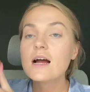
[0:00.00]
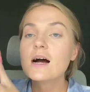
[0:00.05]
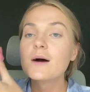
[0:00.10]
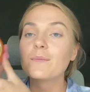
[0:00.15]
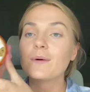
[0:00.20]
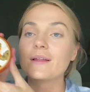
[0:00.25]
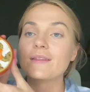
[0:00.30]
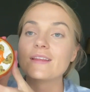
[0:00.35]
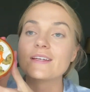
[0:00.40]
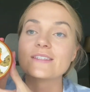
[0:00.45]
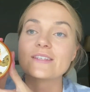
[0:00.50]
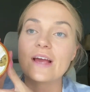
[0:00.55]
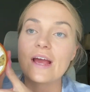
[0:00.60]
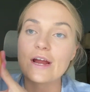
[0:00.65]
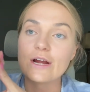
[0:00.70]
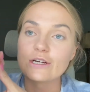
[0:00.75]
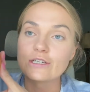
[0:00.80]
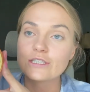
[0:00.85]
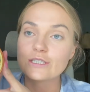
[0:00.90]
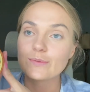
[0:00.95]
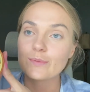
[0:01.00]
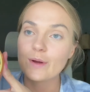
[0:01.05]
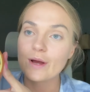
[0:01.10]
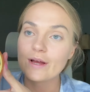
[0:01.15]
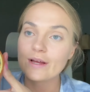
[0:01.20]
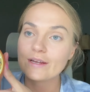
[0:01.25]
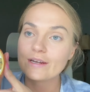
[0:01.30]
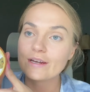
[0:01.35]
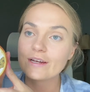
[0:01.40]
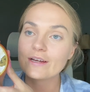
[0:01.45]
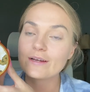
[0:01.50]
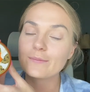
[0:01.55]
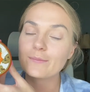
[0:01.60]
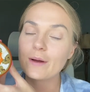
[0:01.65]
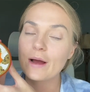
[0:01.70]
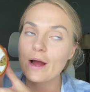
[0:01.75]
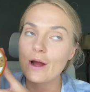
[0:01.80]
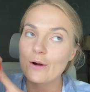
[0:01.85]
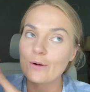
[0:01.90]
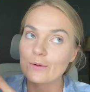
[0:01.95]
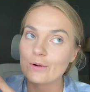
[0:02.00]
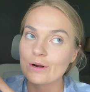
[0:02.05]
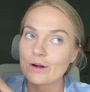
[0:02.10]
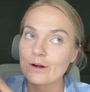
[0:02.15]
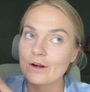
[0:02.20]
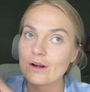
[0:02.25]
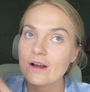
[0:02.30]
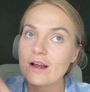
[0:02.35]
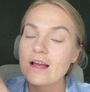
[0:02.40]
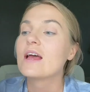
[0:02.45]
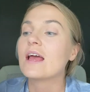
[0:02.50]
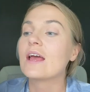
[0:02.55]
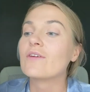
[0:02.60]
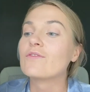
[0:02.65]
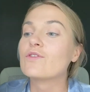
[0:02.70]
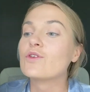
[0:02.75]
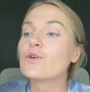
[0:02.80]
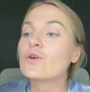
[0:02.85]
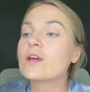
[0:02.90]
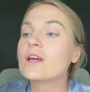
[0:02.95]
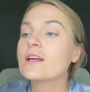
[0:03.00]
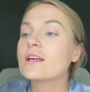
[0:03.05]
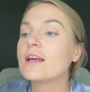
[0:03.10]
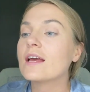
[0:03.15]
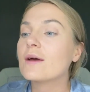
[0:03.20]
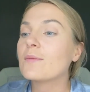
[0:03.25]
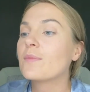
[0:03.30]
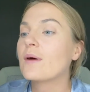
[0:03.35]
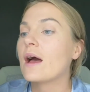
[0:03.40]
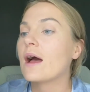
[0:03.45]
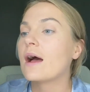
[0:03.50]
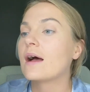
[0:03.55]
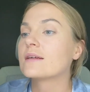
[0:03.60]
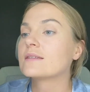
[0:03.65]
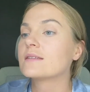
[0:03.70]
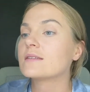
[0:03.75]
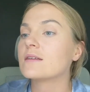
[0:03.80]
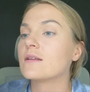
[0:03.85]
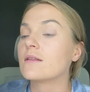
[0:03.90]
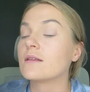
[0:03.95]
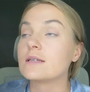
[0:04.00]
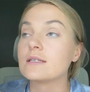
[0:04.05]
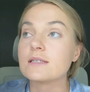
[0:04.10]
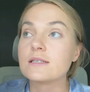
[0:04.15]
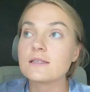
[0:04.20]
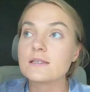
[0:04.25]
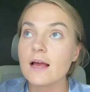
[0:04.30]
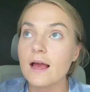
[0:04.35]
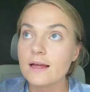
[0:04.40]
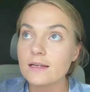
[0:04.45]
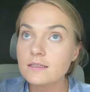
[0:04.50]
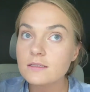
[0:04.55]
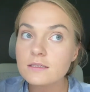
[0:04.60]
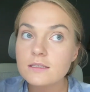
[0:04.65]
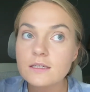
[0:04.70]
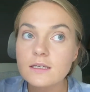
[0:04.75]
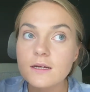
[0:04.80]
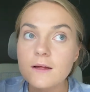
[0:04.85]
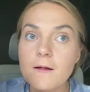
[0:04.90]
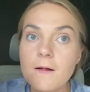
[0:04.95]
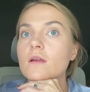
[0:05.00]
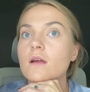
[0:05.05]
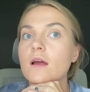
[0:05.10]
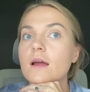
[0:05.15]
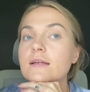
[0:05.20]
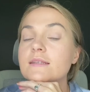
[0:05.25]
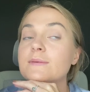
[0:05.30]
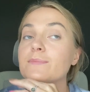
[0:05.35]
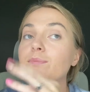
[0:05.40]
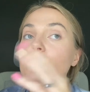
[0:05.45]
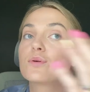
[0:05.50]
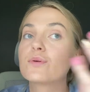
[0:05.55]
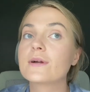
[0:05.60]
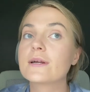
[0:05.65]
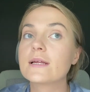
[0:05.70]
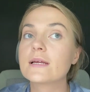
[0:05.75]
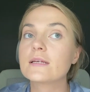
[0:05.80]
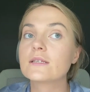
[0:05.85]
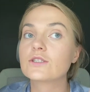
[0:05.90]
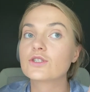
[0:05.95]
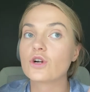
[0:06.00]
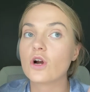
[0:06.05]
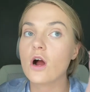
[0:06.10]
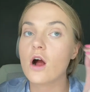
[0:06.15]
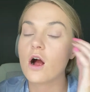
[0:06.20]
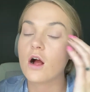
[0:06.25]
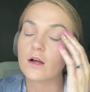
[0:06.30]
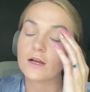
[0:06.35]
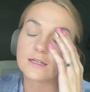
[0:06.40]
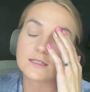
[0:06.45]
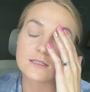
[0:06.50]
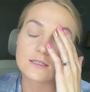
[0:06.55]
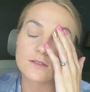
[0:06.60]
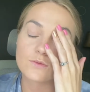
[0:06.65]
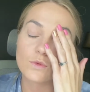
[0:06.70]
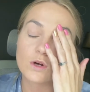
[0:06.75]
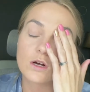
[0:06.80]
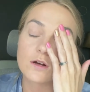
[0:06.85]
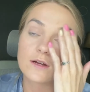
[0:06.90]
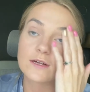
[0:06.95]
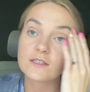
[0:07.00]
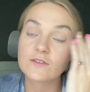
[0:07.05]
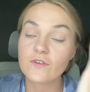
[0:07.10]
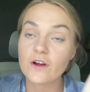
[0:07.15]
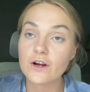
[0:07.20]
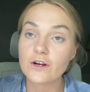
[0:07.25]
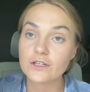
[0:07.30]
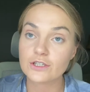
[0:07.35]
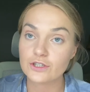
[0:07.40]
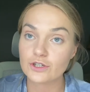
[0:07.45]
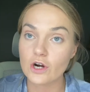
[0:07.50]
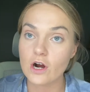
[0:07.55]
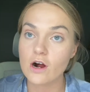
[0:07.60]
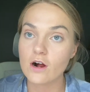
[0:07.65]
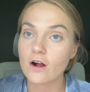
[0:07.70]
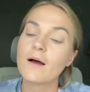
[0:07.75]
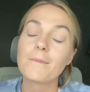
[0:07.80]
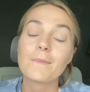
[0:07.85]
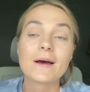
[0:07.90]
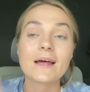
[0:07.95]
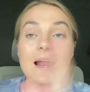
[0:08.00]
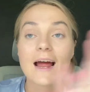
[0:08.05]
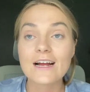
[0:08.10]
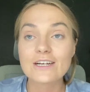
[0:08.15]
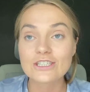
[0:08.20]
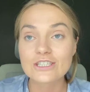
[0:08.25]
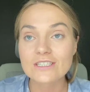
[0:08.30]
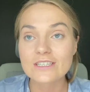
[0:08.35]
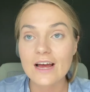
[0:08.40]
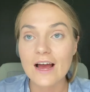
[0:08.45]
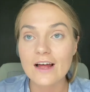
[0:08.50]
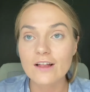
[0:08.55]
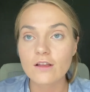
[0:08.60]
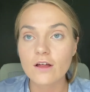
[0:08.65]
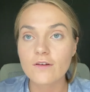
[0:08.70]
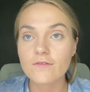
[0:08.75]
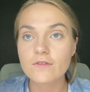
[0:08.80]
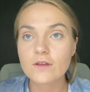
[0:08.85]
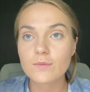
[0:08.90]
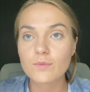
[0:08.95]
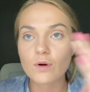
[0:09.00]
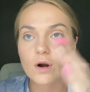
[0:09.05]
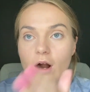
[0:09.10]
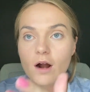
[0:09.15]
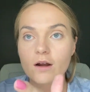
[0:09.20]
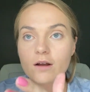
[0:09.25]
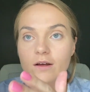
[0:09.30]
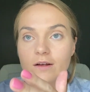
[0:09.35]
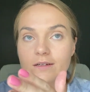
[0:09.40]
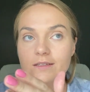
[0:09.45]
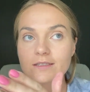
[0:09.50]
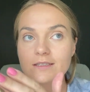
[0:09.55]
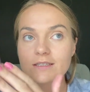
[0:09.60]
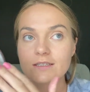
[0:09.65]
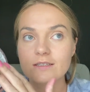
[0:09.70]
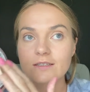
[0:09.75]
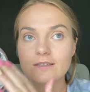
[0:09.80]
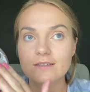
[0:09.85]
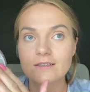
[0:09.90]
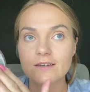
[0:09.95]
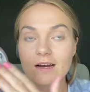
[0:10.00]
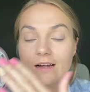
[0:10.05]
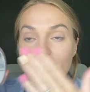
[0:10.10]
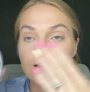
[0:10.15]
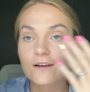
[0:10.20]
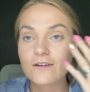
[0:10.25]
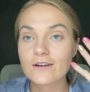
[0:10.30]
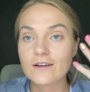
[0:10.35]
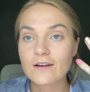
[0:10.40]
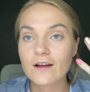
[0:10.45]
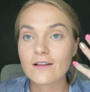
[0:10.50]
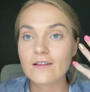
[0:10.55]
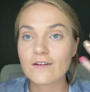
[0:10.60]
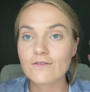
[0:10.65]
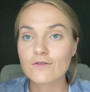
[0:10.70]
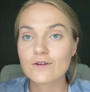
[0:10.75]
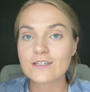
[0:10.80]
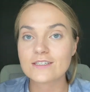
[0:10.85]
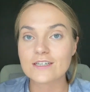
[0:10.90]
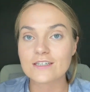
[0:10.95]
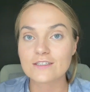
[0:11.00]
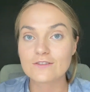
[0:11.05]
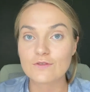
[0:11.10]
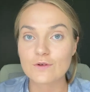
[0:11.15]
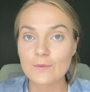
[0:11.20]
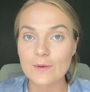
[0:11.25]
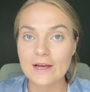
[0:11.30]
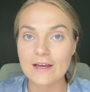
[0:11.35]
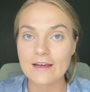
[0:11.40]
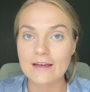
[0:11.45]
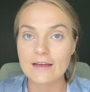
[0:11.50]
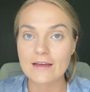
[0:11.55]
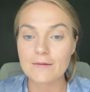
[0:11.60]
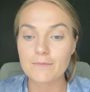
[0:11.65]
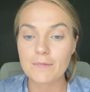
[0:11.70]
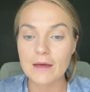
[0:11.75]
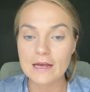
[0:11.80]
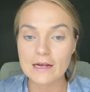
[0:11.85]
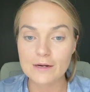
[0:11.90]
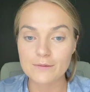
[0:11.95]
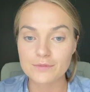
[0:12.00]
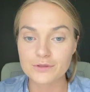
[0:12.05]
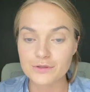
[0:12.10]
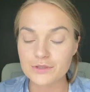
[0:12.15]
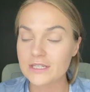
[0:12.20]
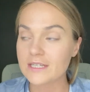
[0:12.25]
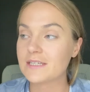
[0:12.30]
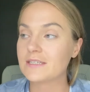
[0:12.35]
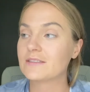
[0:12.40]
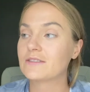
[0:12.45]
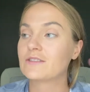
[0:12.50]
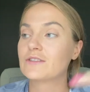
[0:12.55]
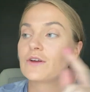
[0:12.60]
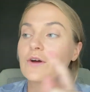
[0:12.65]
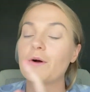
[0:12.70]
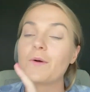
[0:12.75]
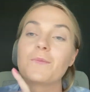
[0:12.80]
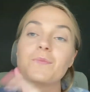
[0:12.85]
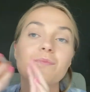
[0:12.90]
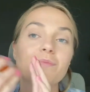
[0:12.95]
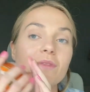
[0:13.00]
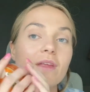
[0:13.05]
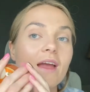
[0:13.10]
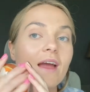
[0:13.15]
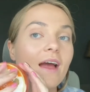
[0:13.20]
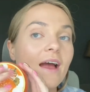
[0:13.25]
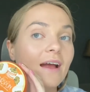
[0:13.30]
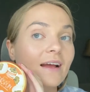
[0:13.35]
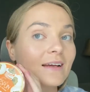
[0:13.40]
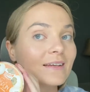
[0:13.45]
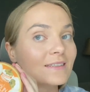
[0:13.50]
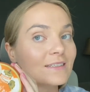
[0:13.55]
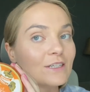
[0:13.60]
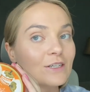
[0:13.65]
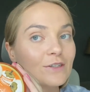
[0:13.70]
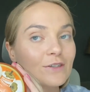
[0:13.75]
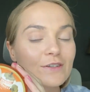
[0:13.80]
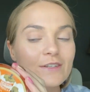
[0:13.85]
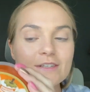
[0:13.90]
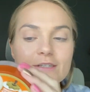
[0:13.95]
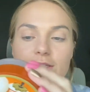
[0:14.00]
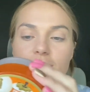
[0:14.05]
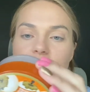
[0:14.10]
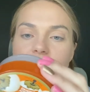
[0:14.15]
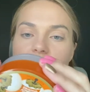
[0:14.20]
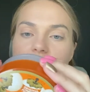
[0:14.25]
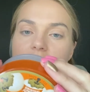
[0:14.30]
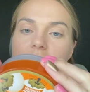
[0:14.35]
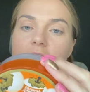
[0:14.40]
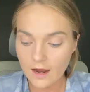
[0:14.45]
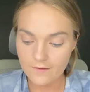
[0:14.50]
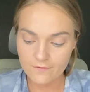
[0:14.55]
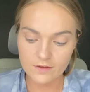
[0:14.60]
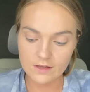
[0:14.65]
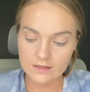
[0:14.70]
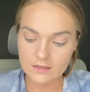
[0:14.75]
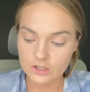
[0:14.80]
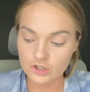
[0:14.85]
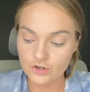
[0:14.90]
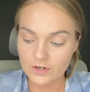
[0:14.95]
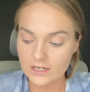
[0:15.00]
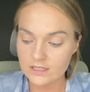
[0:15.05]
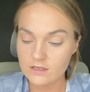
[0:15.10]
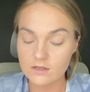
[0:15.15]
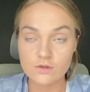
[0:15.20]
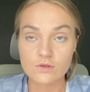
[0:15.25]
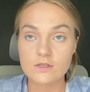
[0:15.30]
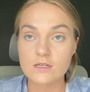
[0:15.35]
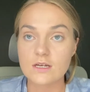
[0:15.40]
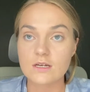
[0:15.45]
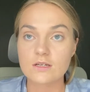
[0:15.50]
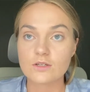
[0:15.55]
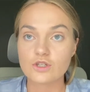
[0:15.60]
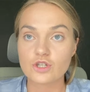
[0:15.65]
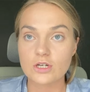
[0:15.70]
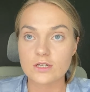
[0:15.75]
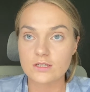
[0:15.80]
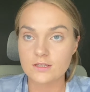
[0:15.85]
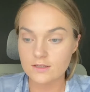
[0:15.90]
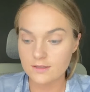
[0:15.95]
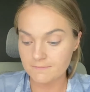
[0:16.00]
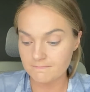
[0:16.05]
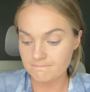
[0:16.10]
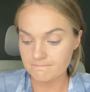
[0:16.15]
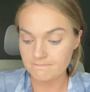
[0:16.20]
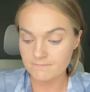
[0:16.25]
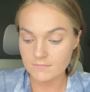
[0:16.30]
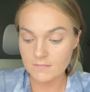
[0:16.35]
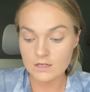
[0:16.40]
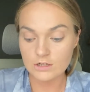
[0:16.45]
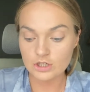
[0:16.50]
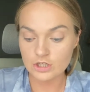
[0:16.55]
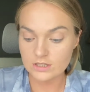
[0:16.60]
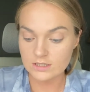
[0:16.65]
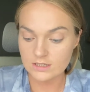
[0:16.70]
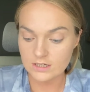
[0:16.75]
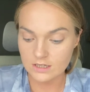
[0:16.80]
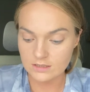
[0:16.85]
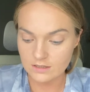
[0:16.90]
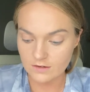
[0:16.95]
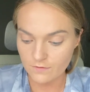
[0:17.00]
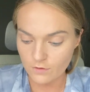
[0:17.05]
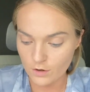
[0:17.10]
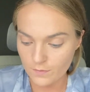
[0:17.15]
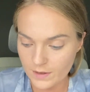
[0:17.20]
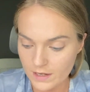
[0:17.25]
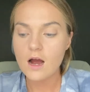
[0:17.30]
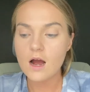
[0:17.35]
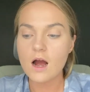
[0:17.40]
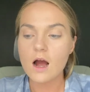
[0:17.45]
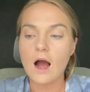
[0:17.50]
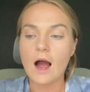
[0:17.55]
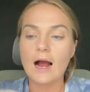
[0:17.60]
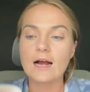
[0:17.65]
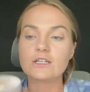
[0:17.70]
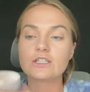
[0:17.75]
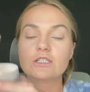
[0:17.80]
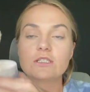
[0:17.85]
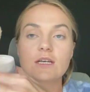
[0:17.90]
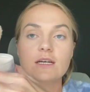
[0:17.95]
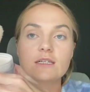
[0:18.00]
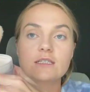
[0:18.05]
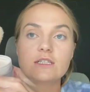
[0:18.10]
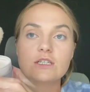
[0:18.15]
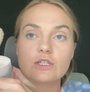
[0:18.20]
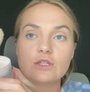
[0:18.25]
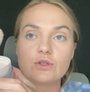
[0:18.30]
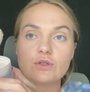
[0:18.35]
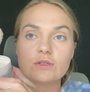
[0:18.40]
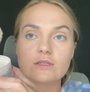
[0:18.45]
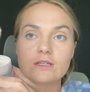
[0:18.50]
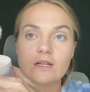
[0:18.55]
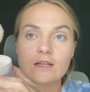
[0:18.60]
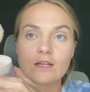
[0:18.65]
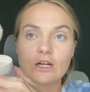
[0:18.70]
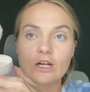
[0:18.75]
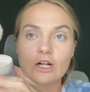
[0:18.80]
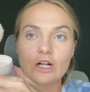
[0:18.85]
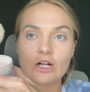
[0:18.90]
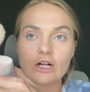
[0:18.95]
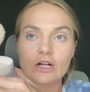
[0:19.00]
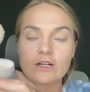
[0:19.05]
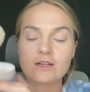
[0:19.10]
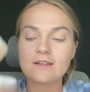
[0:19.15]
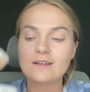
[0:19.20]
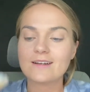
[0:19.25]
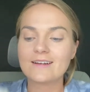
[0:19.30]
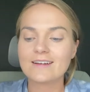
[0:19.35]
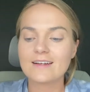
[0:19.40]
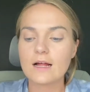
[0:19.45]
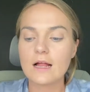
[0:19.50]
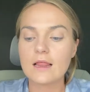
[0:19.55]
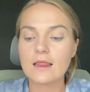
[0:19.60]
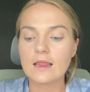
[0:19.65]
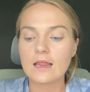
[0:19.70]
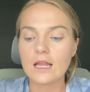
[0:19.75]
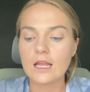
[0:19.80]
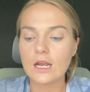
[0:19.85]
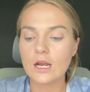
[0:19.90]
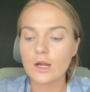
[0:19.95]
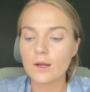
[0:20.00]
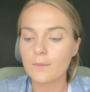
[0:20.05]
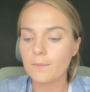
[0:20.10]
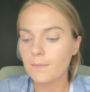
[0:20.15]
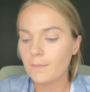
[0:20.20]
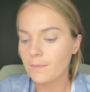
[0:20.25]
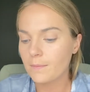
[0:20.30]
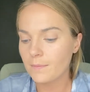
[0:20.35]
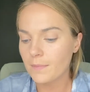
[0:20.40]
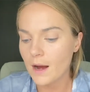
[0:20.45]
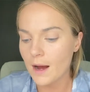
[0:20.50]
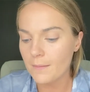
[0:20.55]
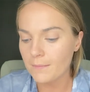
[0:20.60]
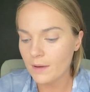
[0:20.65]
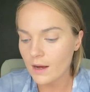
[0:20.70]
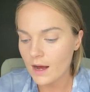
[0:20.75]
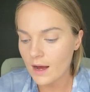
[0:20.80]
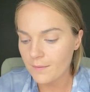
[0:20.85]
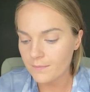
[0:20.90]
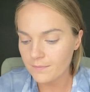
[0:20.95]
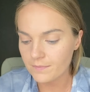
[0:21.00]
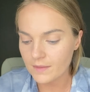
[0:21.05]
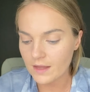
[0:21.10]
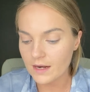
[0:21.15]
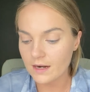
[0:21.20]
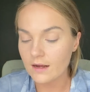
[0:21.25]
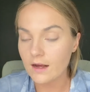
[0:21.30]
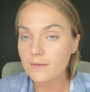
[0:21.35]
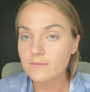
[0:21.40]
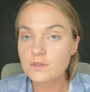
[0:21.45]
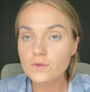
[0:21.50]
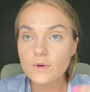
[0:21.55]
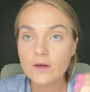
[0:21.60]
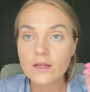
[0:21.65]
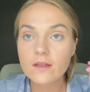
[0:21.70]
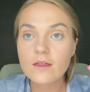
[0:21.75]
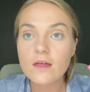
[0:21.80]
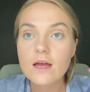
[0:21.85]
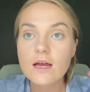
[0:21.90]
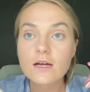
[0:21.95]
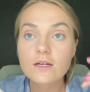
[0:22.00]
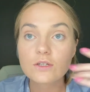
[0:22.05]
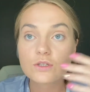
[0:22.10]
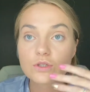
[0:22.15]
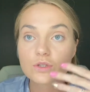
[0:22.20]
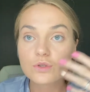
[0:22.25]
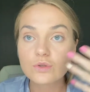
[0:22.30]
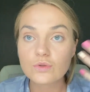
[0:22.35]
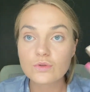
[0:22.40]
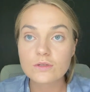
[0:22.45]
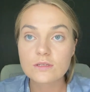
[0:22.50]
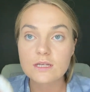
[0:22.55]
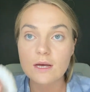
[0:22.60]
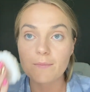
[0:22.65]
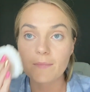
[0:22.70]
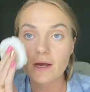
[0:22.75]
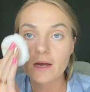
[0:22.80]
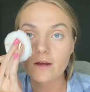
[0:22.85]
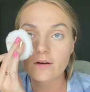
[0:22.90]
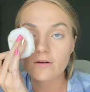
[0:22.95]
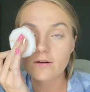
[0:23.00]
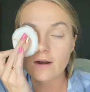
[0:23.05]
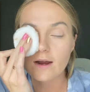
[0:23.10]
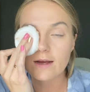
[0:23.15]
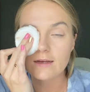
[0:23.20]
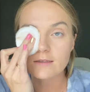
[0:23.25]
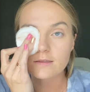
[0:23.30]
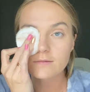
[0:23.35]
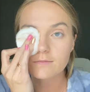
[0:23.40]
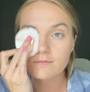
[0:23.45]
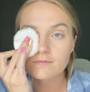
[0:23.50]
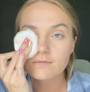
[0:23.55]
But this Airspun powder, if you can get past the scent, it's pretty strong. It's very strong, but I love the product. I love what it does for my makeup routine. So continue to use it. I feel like the translucent just does it for me. I just like to use the little pom-pom that it comes with to set my under eyes,